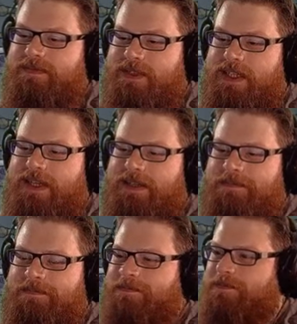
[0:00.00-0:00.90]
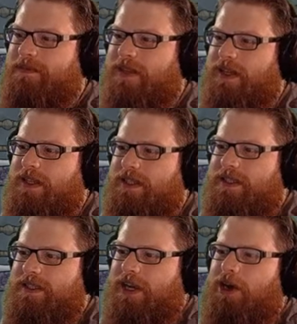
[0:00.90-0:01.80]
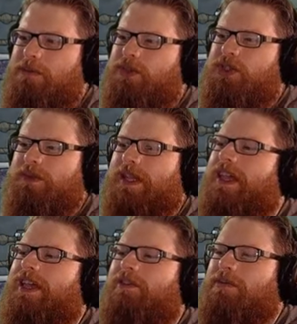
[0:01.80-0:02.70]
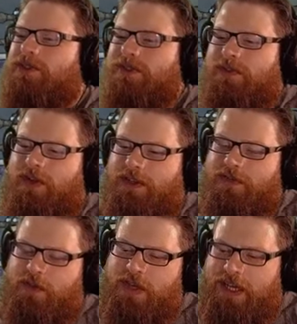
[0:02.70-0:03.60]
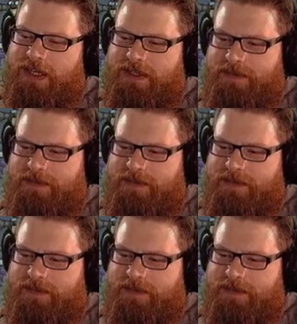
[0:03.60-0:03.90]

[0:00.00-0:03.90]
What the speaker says: Yeah. Oh, Mushui, thank you very much for the follow. That's very kind.